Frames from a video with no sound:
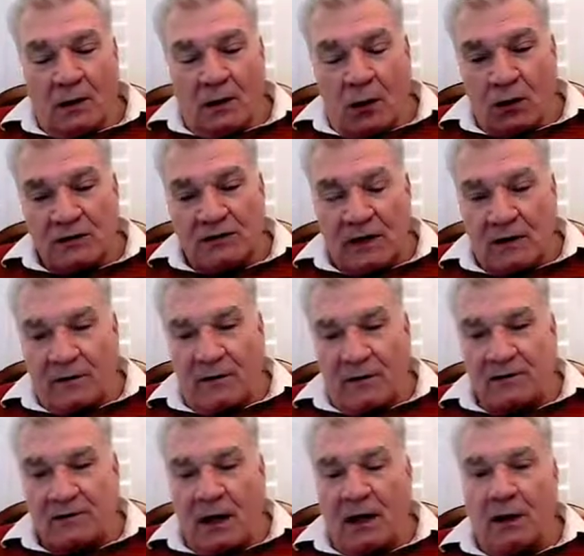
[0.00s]

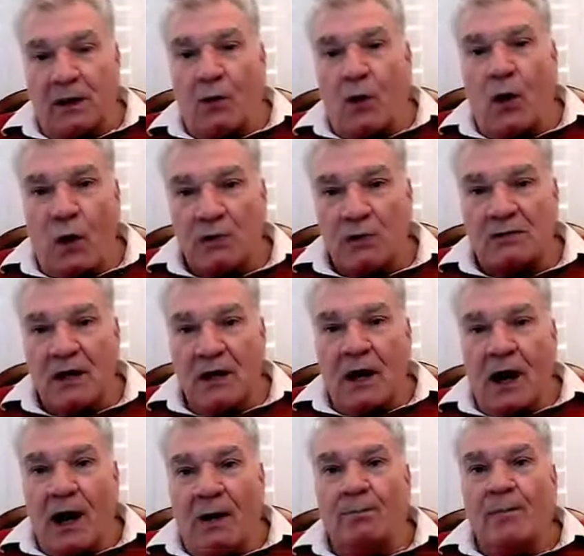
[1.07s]
consequence and a cause
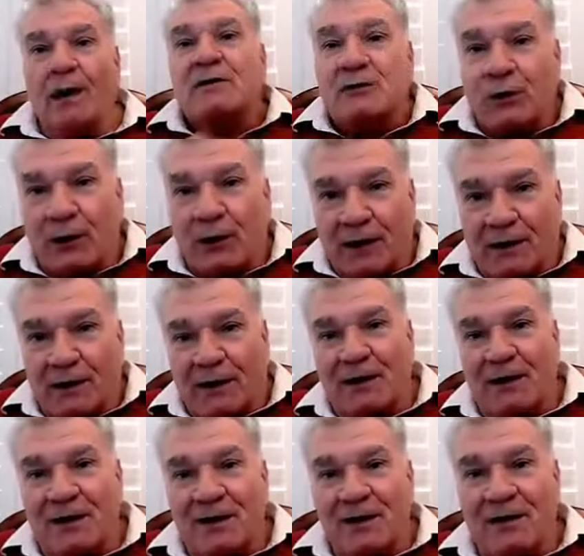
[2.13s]
are mixed together.
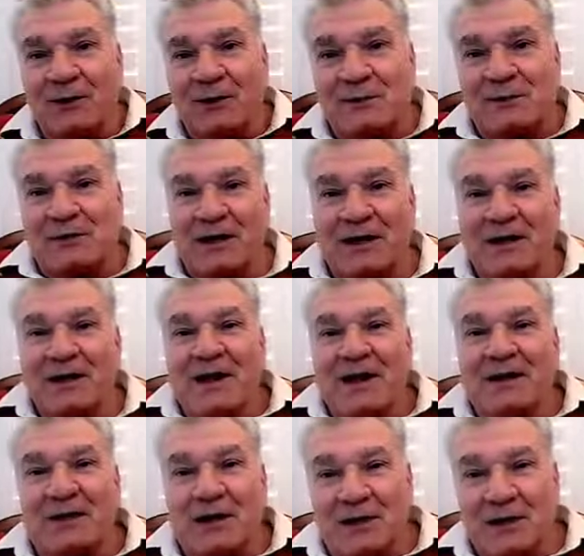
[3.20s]
You see,
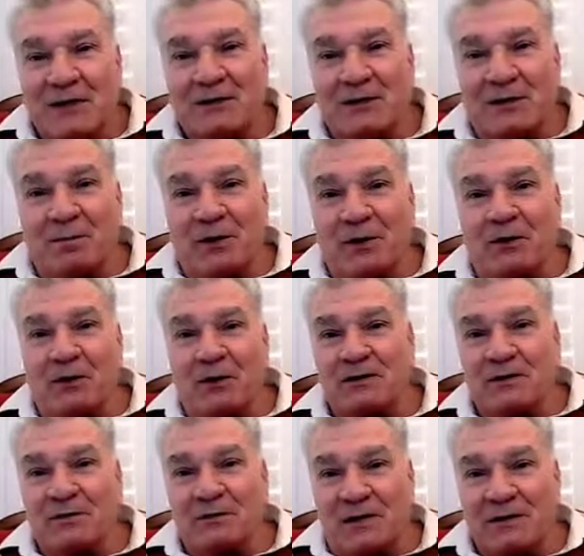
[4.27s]
the reason because
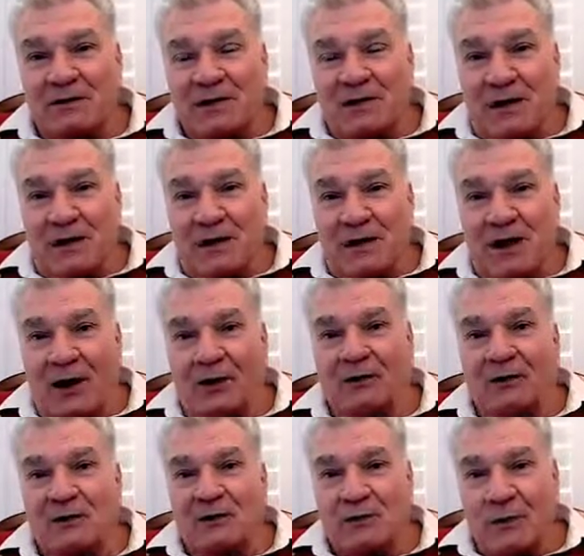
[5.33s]
of this, how
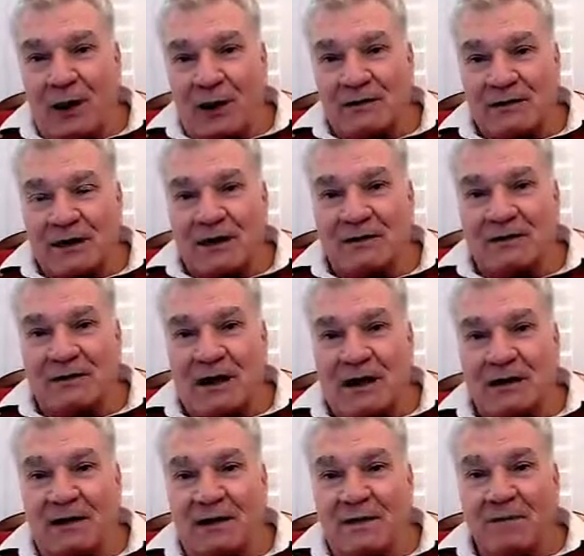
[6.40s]
this works is that